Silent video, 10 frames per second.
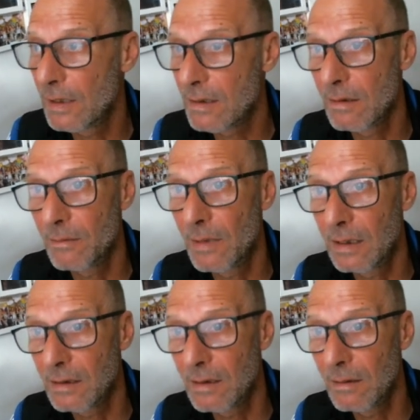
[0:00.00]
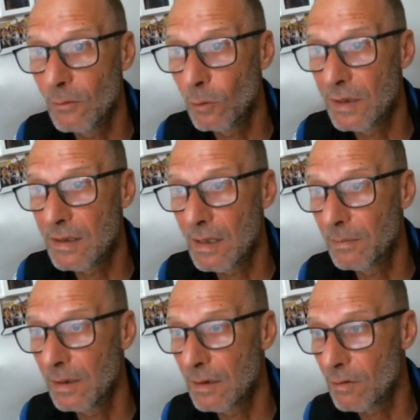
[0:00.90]
it's to make it the
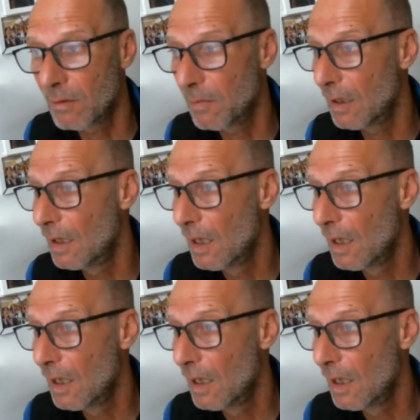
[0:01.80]
multi-samplers, or but